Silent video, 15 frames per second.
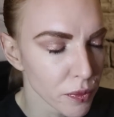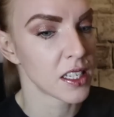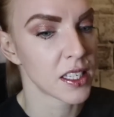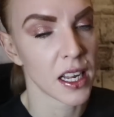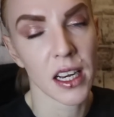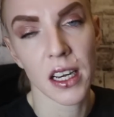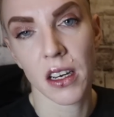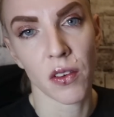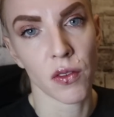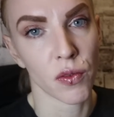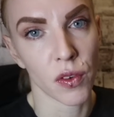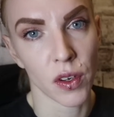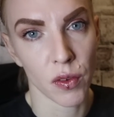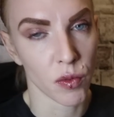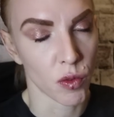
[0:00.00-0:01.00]
Since
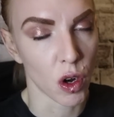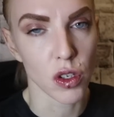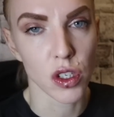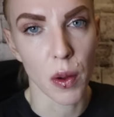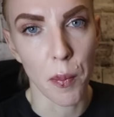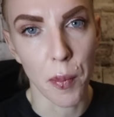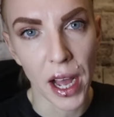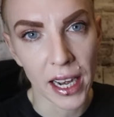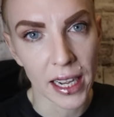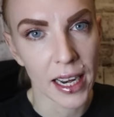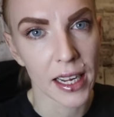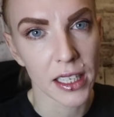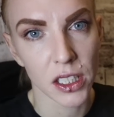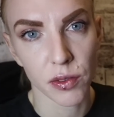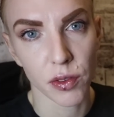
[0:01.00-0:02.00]
then, got some
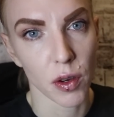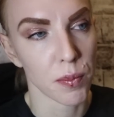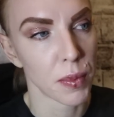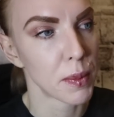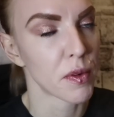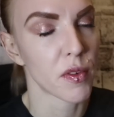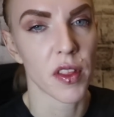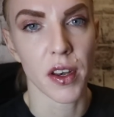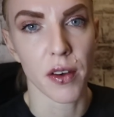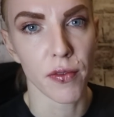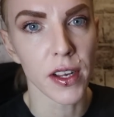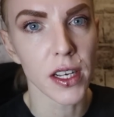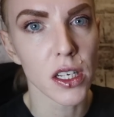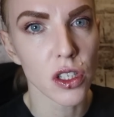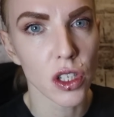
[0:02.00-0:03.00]
backlash from people within the
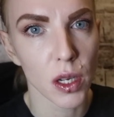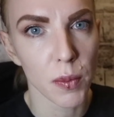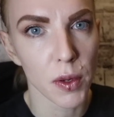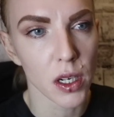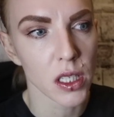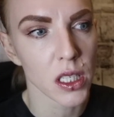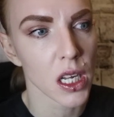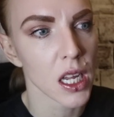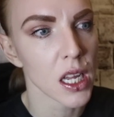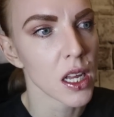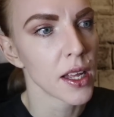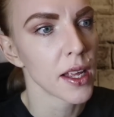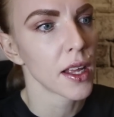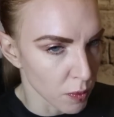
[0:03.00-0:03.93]
fitness community.